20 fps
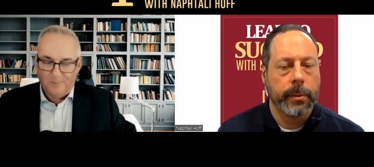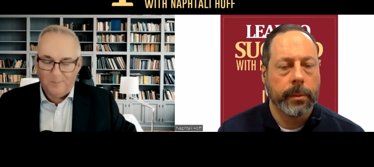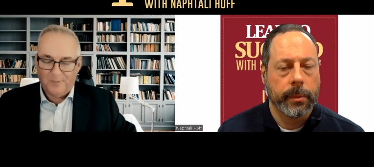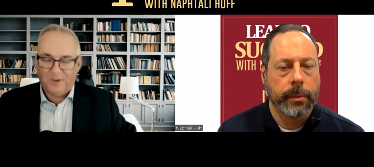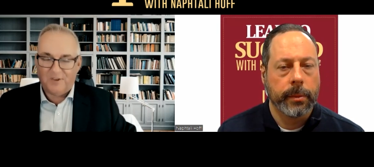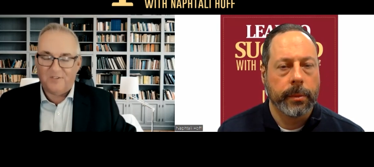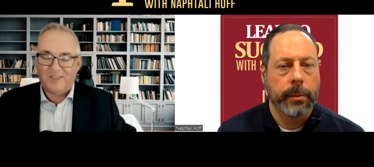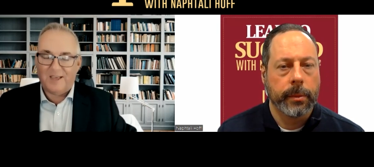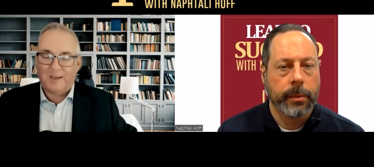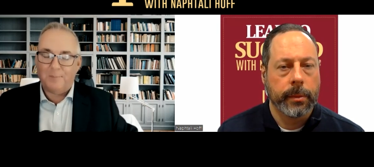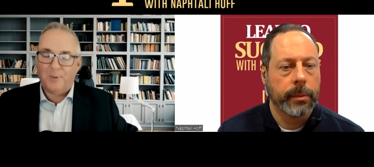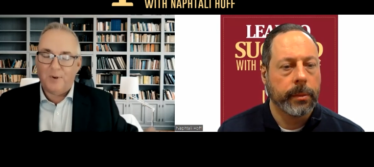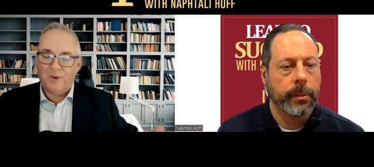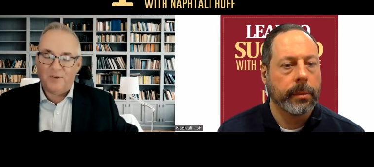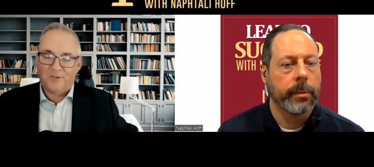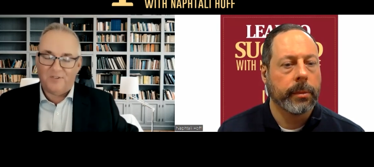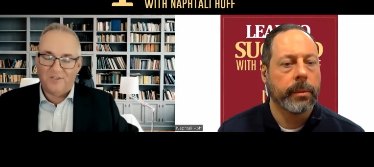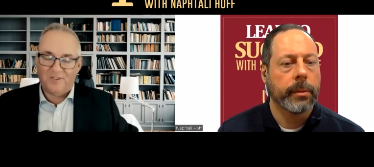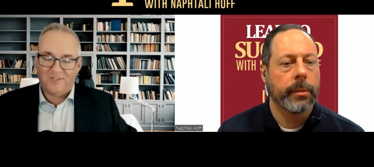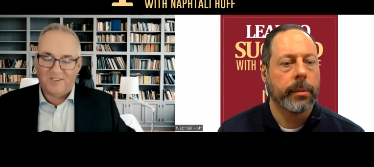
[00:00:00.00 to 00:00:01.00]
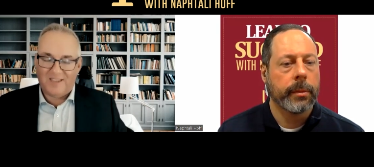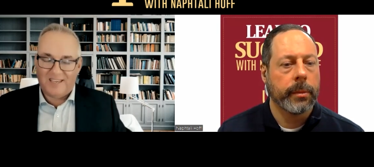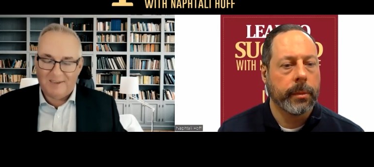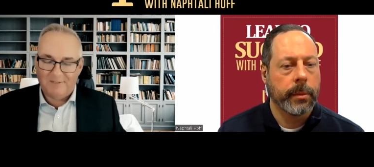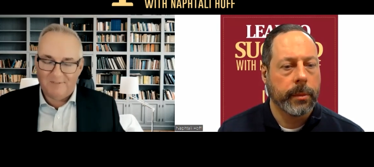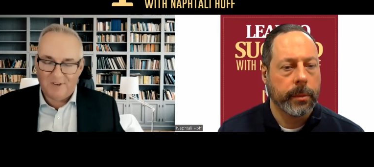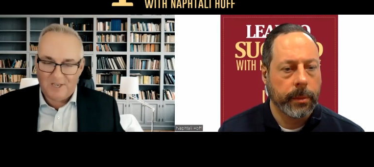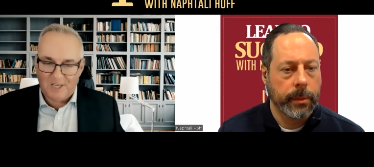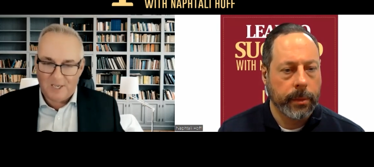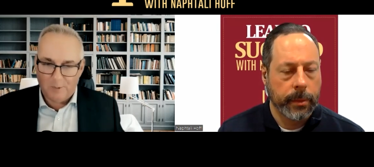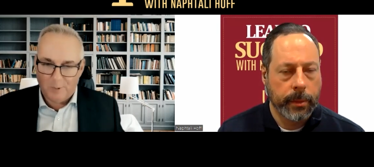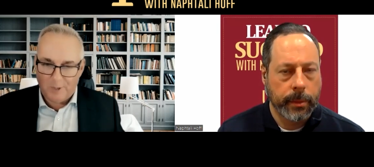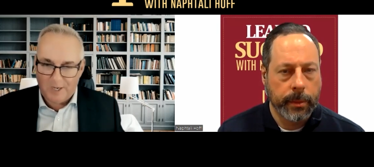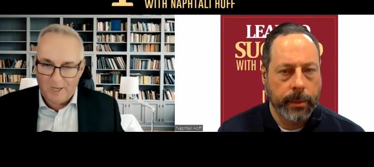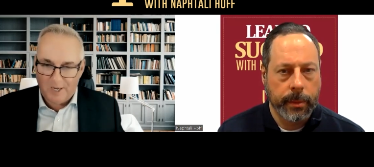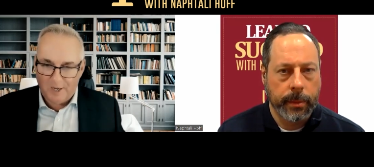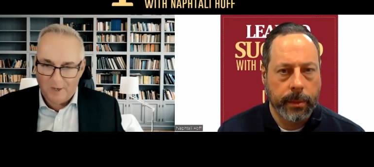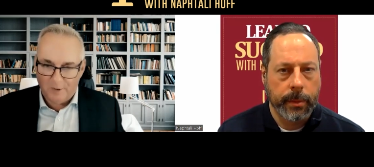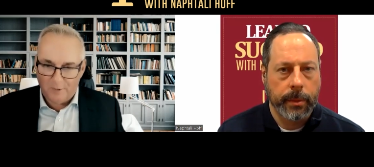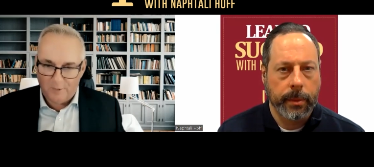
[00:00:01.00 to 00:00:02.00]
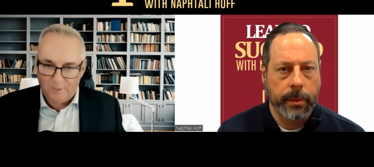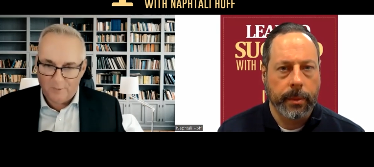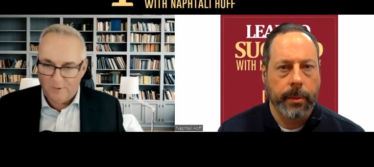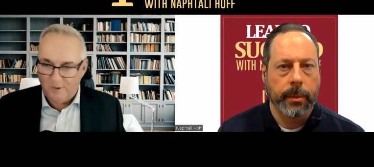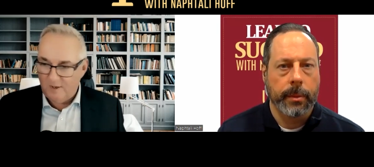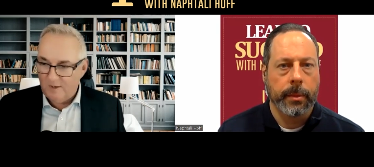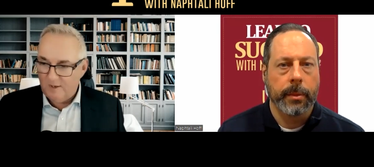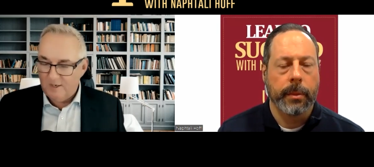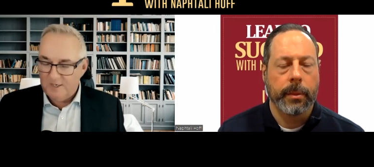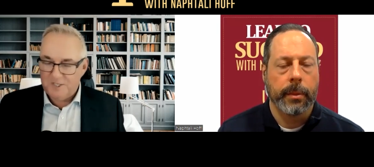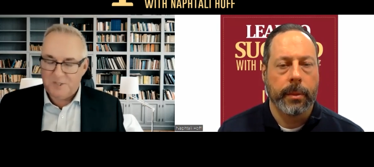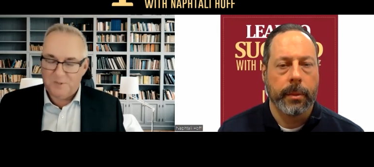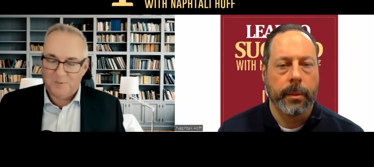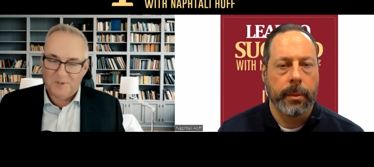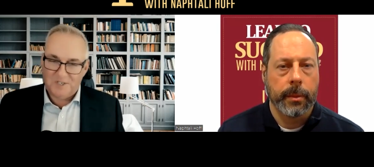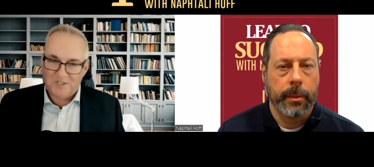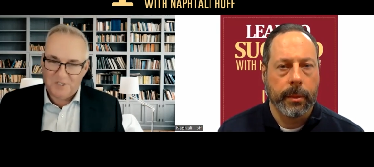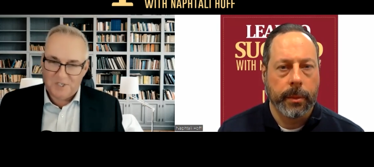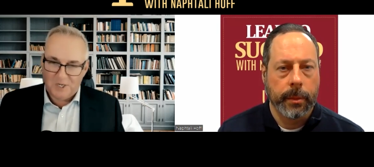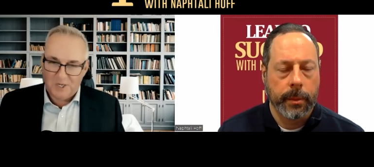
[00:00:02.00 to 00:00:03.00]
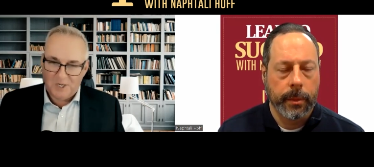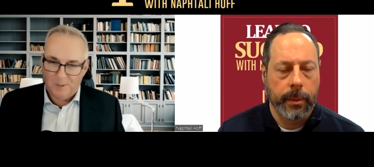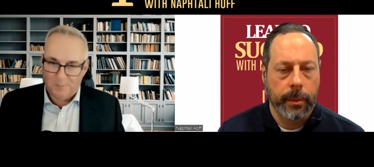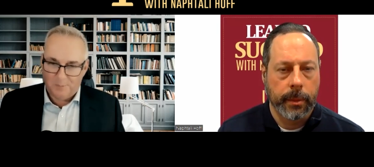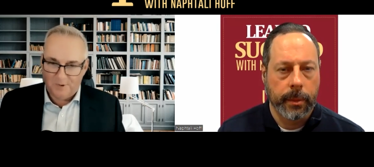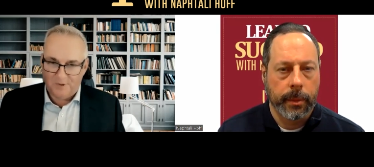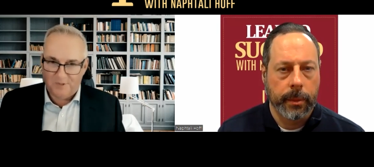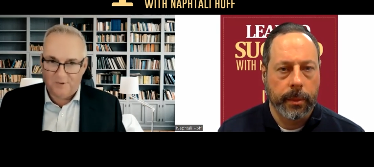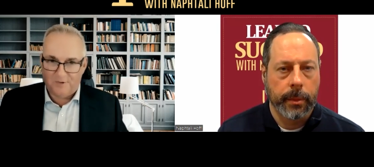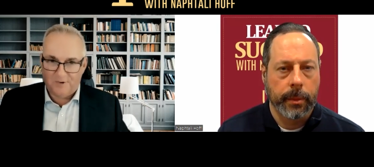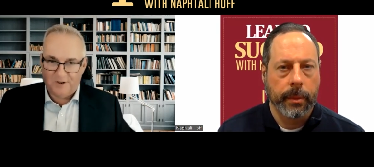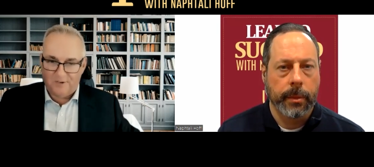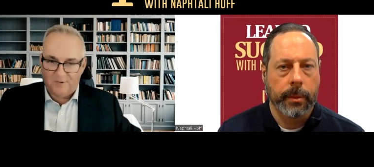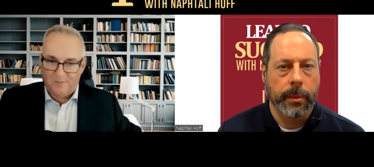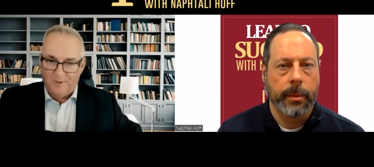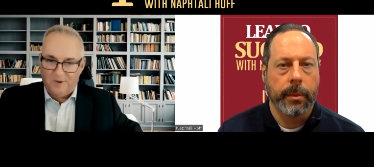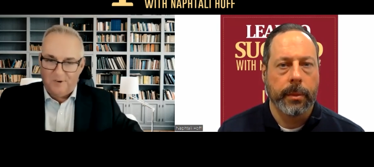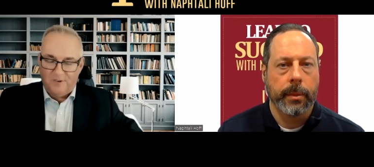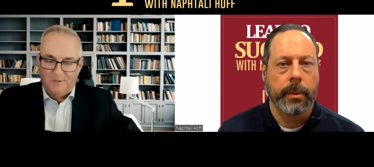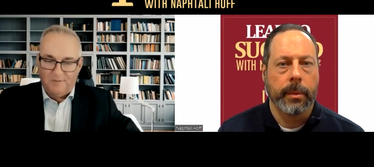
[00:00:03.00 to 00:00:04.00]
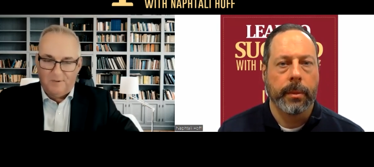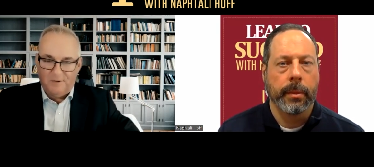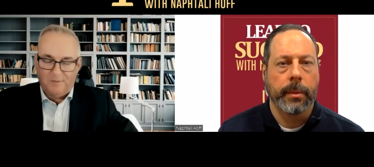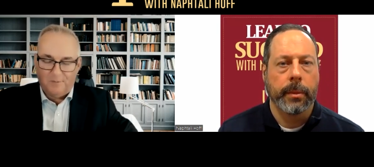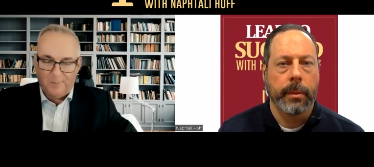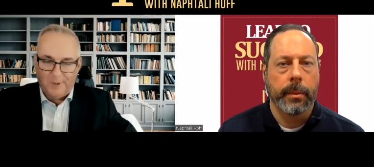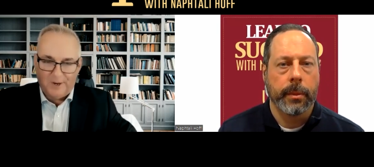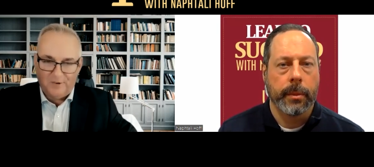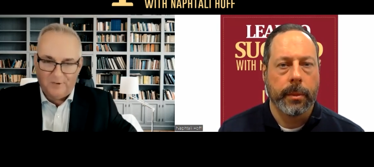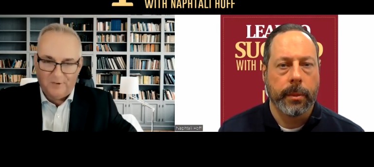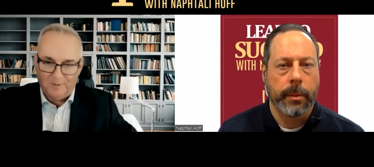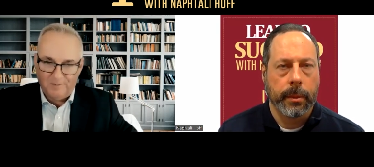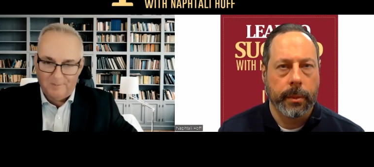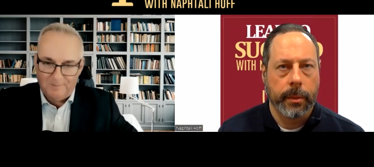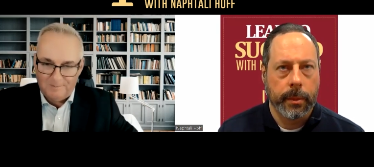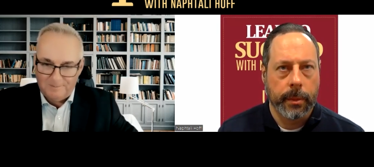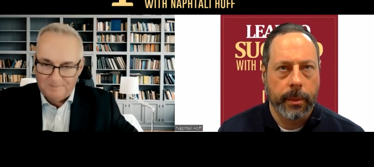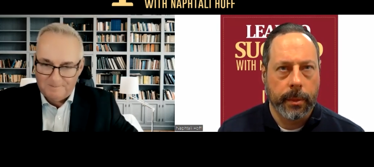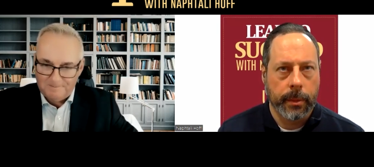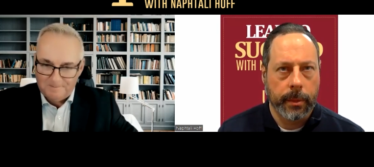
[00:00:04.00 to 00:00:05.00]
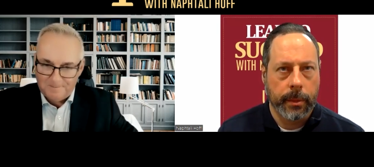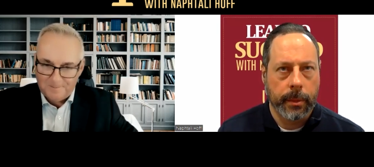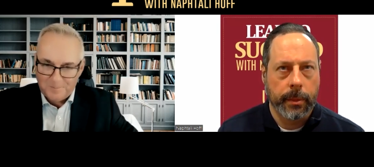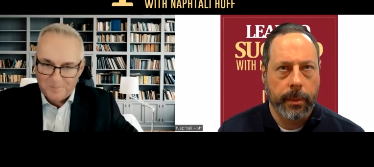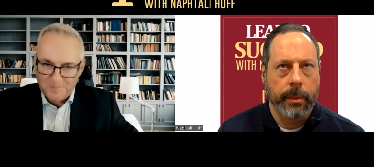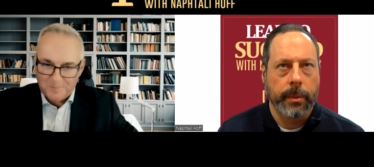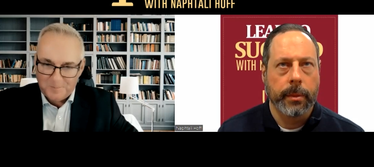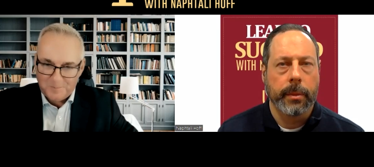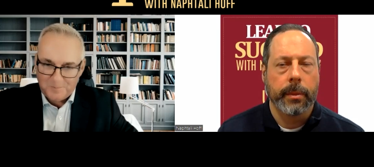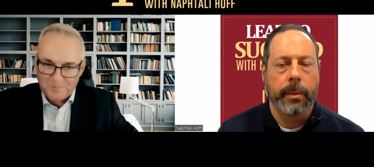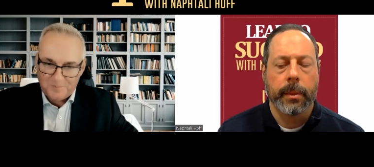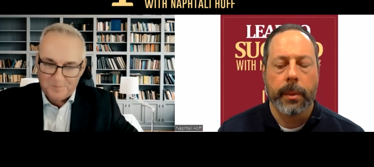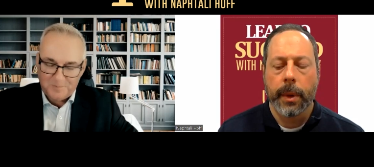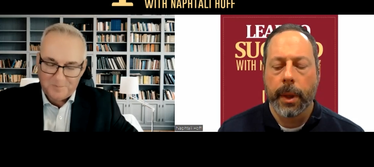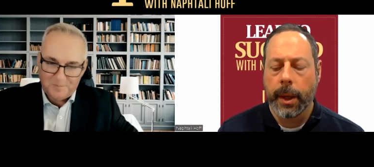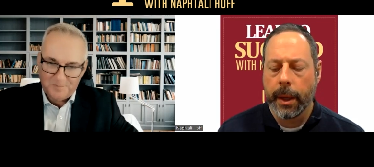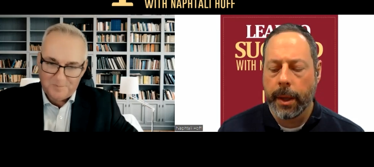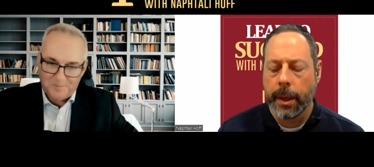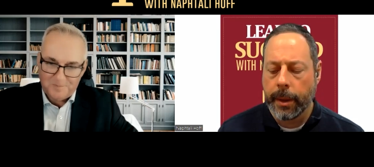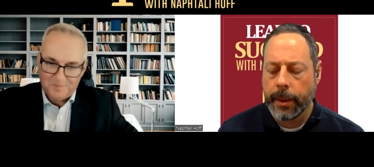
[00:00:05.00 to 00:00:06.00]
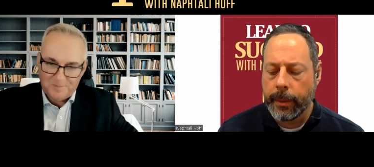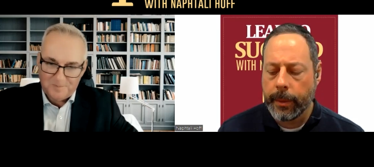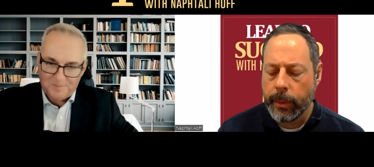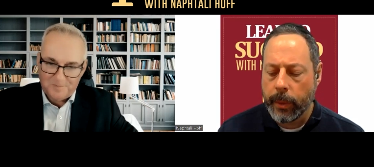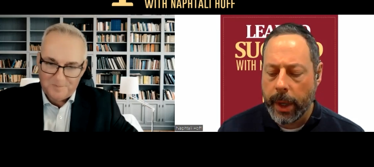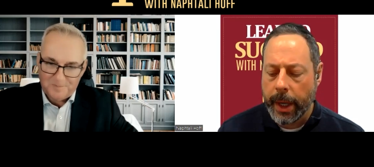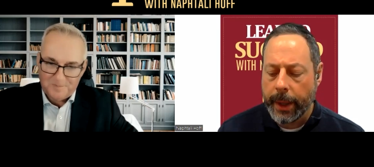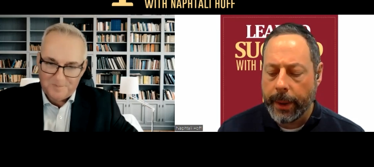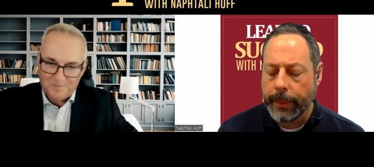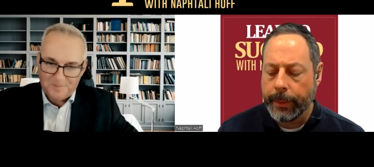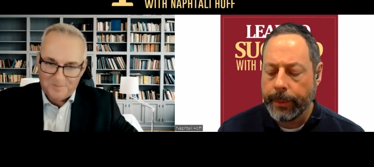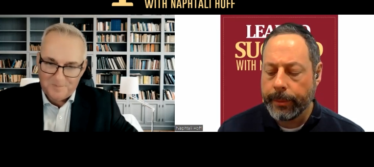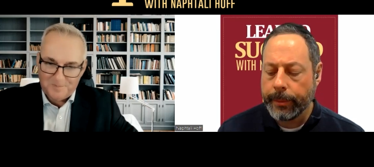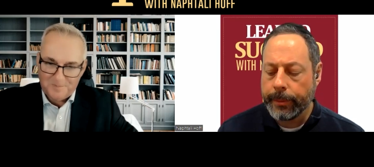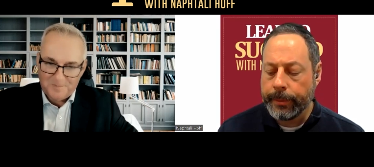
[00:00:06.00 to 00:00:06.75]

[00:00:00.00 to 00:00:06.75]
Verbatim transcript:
Speaker 1: because that person has given you a code to interpret the transmission of information.
Speaker 2: Yeah. Wow.